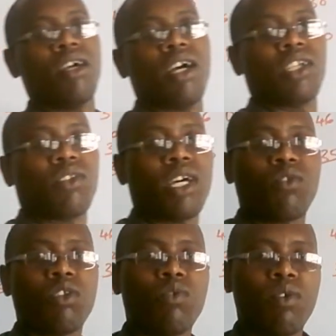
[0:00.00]
So that's
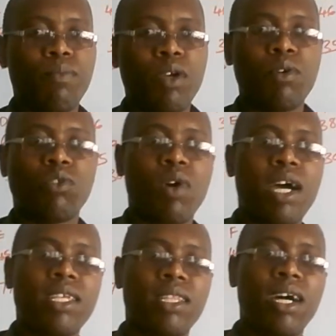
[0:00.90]
what you will be able to add
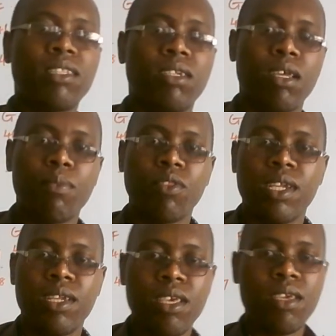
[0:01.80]
in that table, the
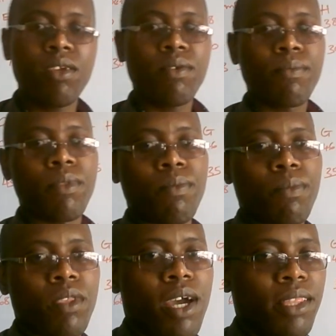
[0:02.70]
d
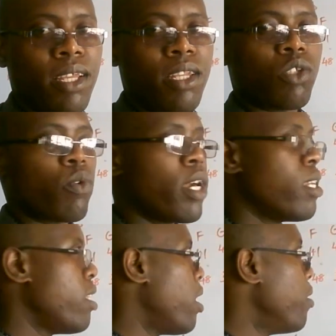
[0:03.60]
and the d squared
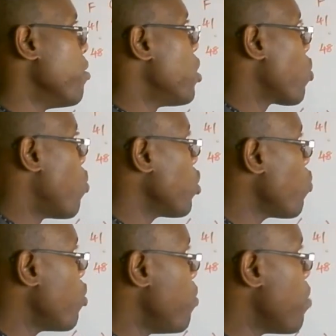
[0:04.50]
there. So what we
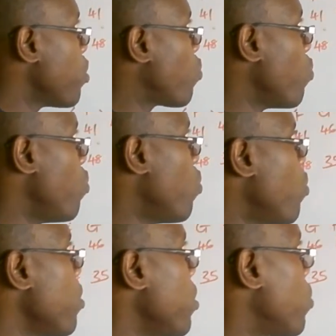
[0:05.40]
will be able to do is